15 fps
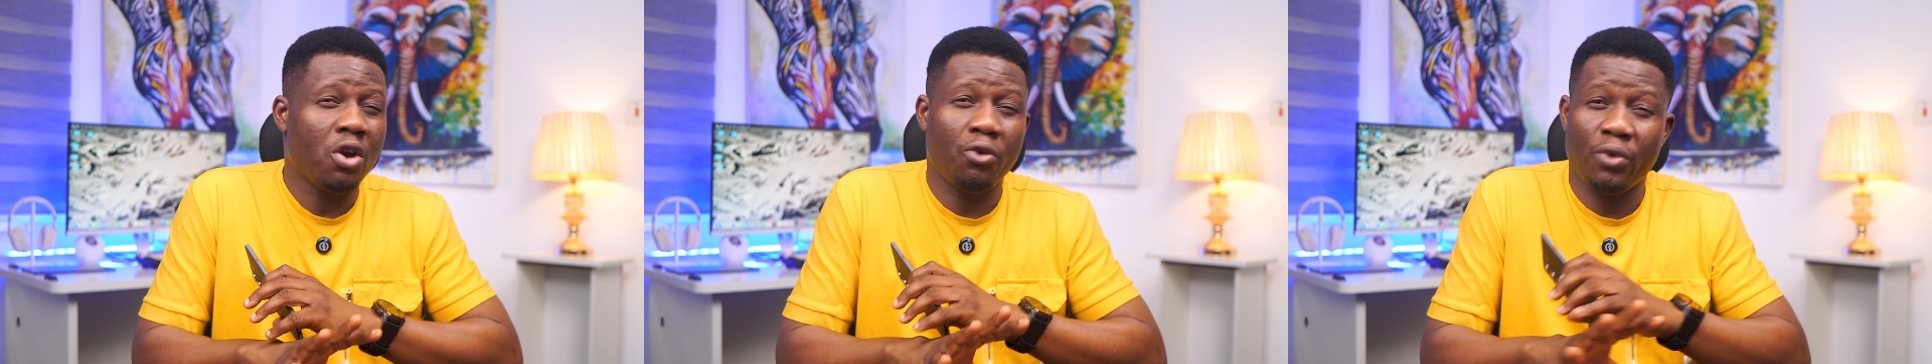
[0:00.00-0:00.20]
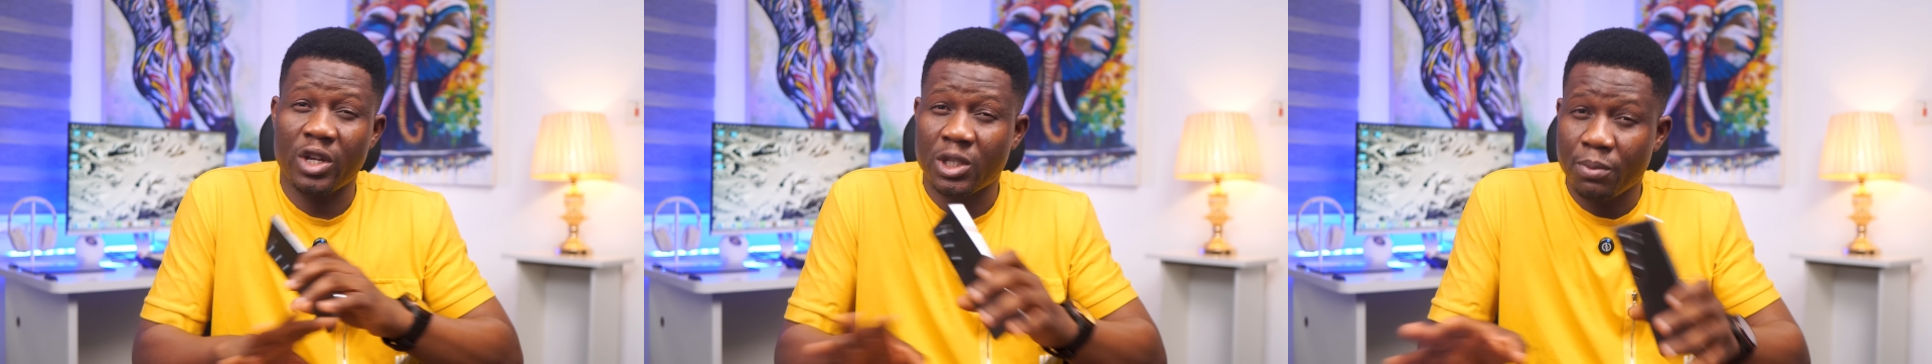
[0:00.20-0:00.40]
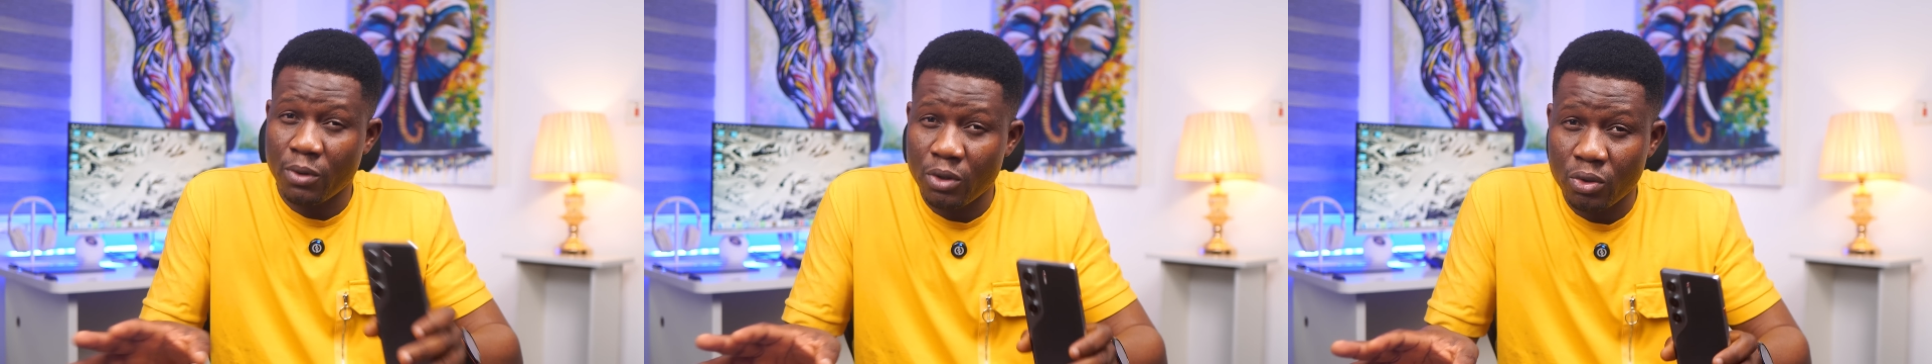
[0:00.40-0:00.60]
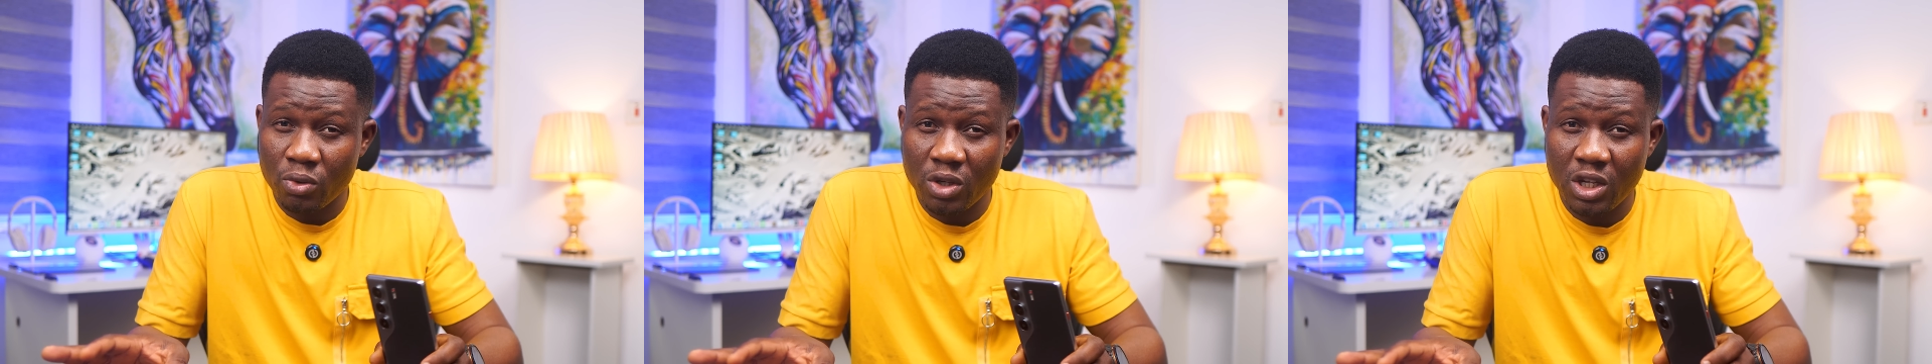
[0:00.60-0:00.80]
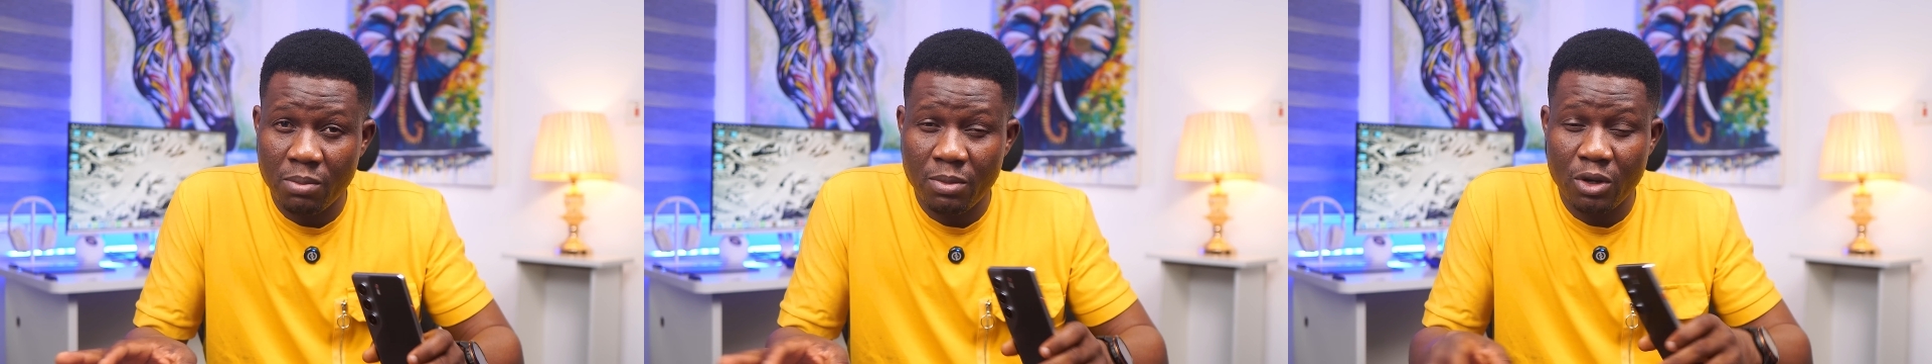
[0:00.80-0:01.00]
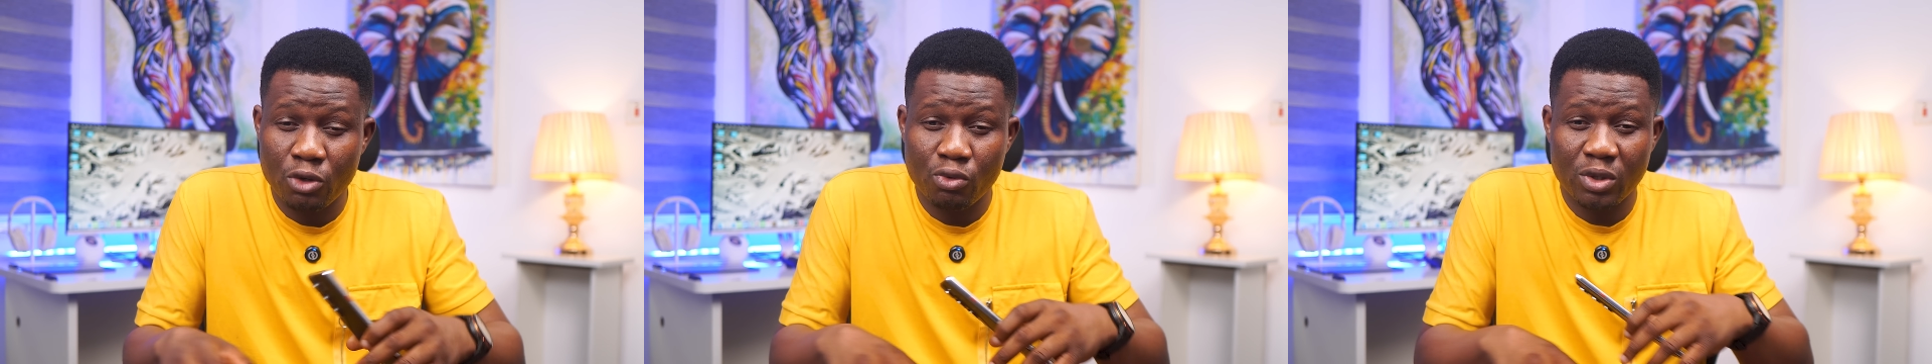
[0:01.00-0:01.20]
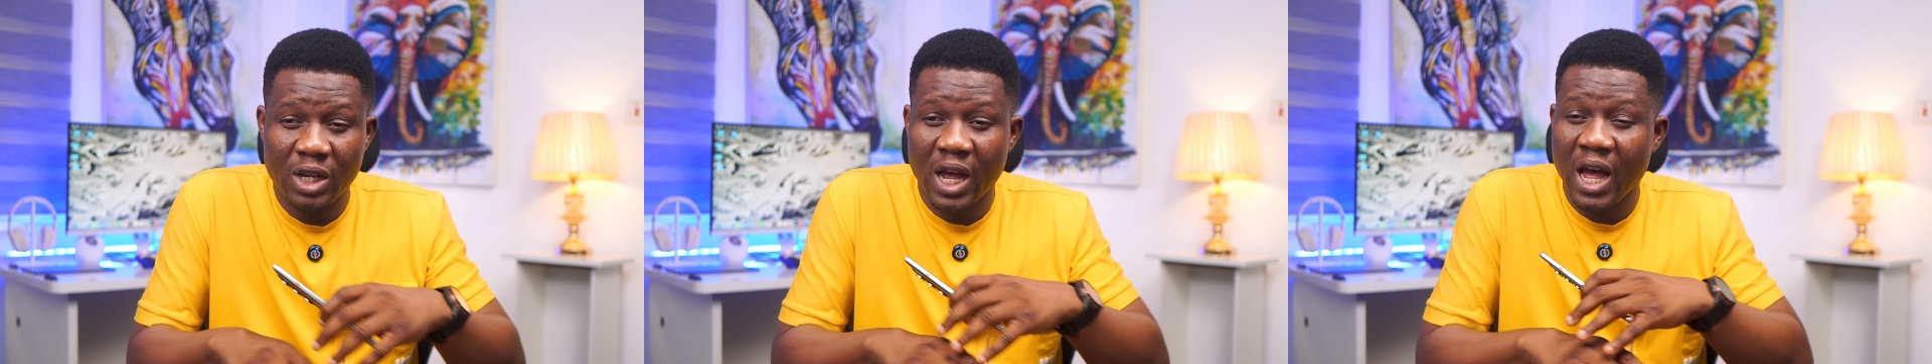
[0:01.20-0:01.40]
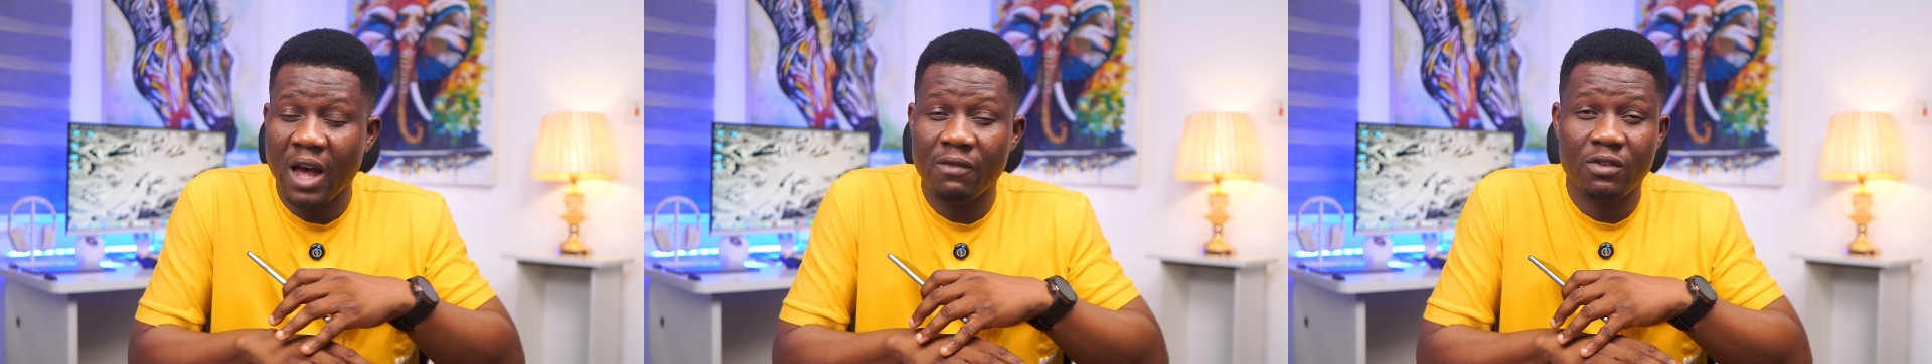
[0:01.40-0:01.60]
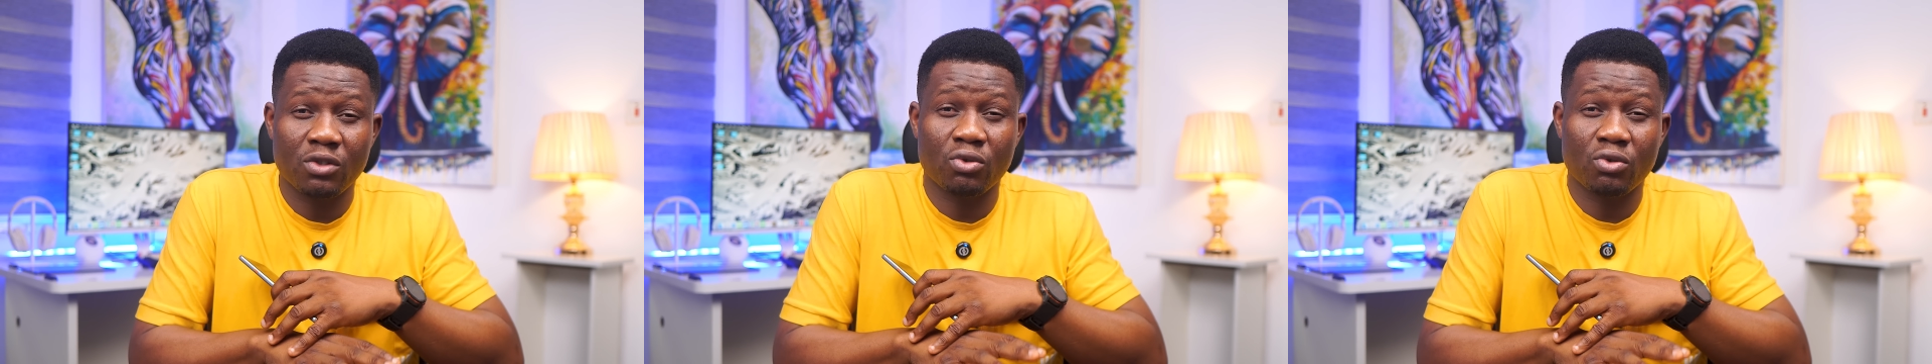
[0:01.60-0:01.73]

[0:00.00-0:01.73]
respond to emails without having